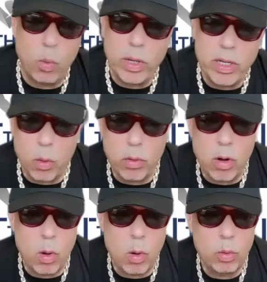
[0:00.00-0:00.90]
We don't
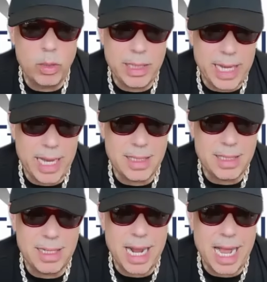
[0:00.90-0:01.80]
know the answer
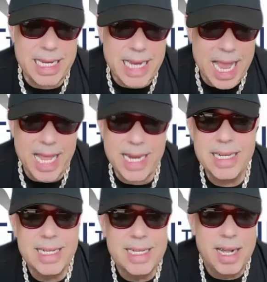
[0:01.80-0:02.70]
to that yet.
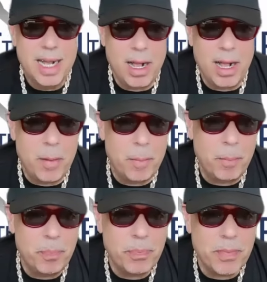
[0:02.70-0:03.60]
3